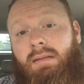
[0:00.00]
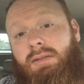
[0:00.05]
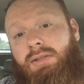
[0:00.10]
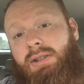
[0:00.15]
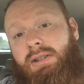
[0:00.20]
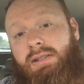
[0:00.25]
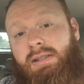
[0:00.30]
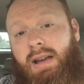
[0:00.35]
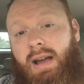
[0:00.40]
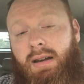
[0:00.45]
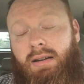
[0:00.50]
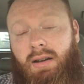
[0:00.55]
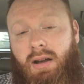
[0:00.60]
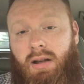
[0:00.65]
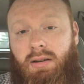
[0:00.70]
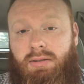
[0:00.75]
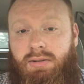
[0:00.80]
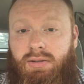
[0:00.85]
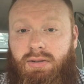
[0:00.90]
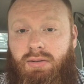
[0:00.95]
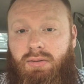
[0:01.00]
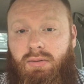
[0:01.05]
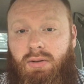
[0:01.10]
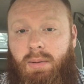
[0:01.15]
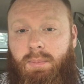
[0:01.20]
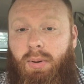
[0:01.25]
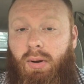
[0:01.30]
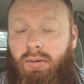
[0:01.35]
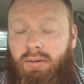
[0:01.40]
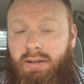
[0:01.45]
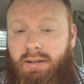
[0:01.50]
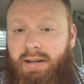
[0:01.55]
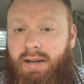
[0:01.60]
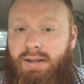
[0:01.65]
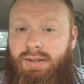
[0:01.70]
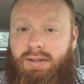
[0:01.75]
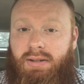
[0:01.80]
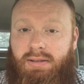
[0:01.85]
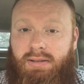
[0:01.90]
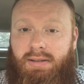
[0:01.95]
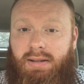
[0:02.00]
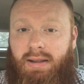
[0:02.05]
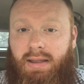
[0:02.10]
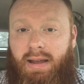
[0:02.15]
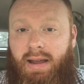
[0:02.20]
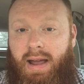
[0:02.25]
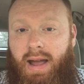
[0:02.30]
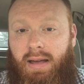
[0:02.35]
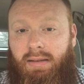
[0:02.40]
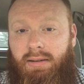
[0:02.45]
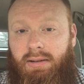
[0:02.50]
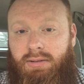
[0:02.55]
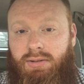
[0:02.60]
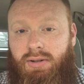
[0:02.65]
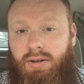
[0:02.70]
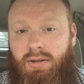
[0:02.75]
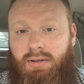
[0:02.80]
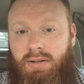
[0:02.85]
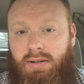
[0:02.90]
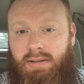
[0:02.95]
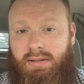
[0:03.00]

She signed on to uphold the teachings of the Catholic Church,